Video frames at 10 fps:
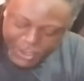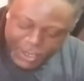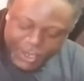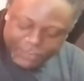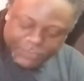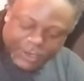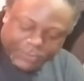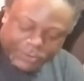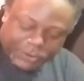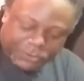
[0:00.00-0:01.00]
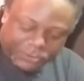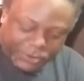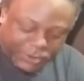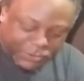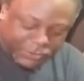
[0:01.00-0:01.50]
I have never used
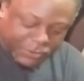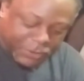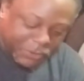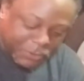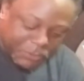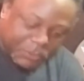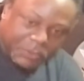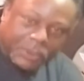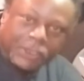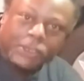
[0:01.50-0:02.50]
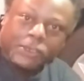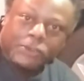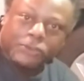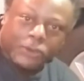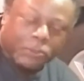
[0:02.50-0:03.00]
this, so
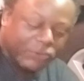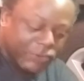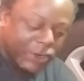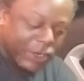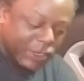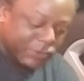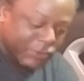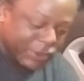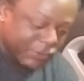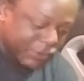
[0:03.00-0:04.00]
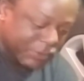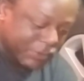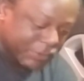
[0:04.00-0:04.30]
this is going to be very interesting.